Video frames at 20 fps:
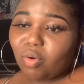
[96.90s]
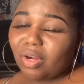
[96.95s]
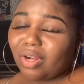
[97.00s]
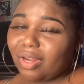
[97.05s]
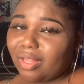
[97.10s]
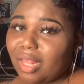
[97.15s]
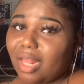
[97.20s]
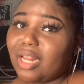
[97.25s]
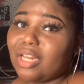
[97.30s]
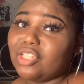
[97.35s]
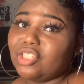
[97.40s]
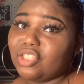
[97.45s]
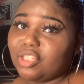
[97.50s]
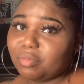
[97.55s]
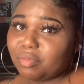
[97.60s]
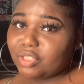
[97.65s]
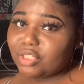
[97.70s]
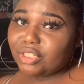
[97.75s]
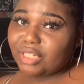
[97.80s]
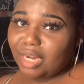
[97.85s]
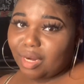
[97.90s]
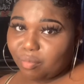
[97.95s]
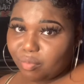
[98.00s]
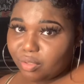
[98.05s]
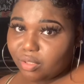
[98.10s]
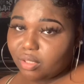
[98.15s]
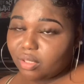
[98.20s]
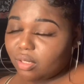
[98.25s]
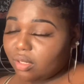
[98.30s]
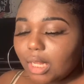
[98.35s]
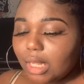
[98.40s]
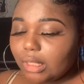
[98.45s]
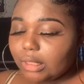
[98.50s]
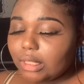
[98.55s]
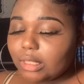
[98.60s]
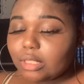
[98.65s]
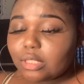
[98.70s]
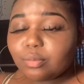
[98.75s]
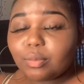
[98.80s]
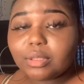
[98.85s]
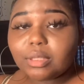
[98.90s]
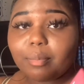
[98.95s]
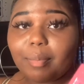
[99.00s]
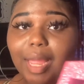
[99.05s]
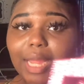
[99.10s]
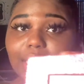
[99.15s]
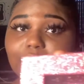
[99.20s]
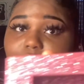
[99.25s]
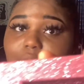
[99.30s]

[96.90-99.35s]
hear like jibber jabber. This is what the packaging